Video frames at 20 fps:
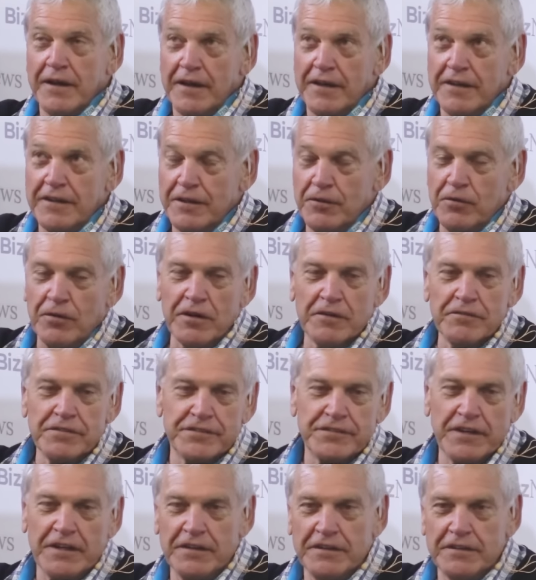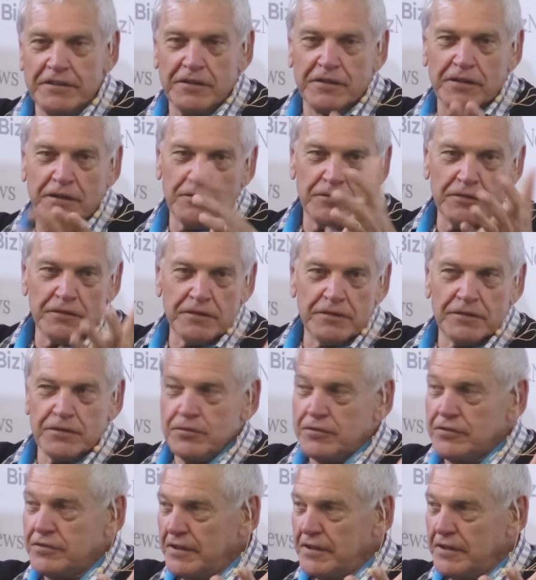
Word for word: And then all of a sudden, you know, to